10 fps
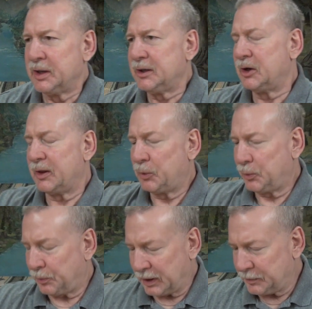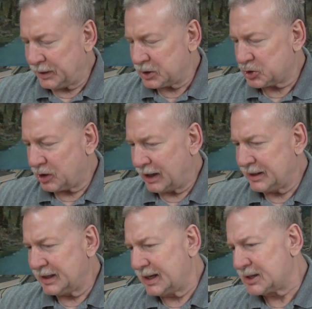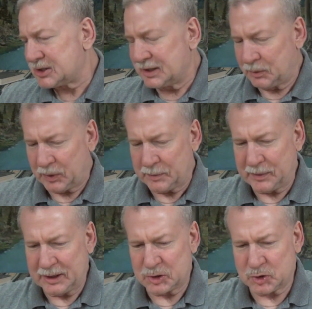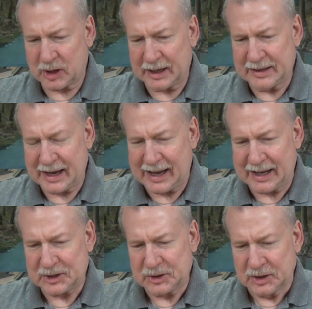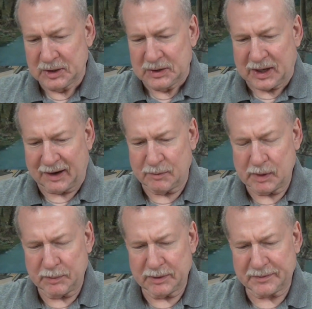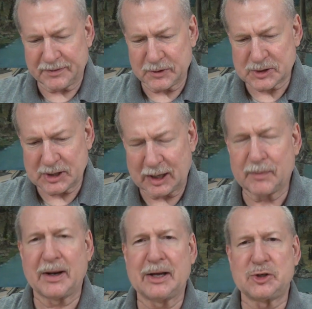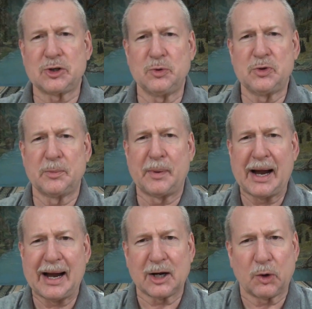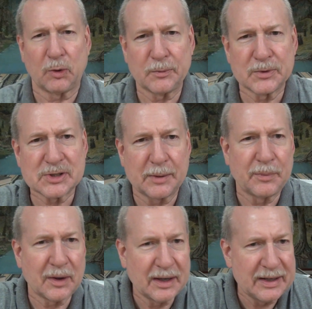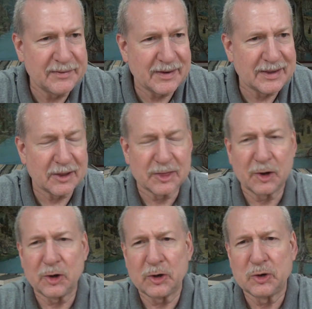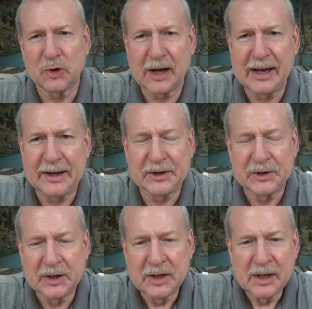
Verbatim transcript: you know, they wanted me to try this and they wanted me to try that. And I remember the first time that I chewed tobacco, it was, I believe, in the third grade. And